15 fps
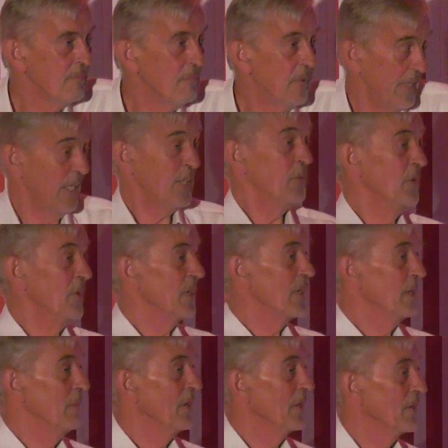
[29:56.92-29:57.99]
But that's what
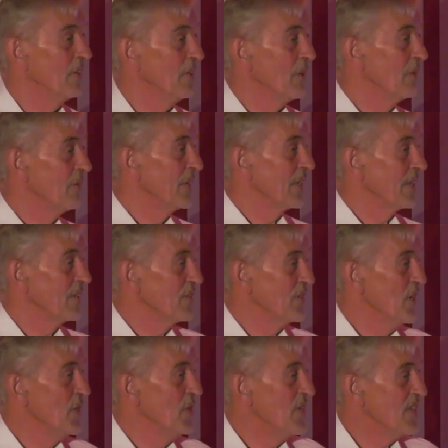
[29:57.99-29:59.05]
command and control thinkers
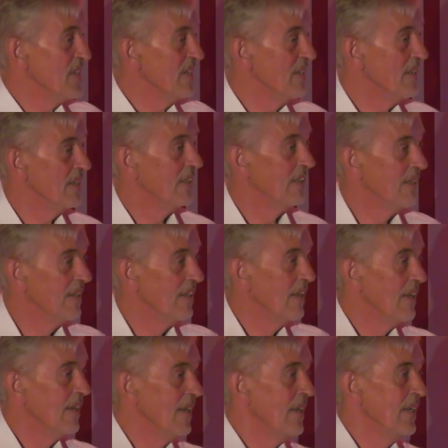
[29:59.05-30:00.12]
do, isn't it?
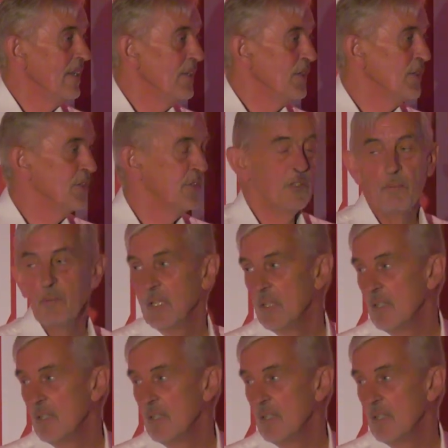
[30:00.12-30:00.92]
Stupid.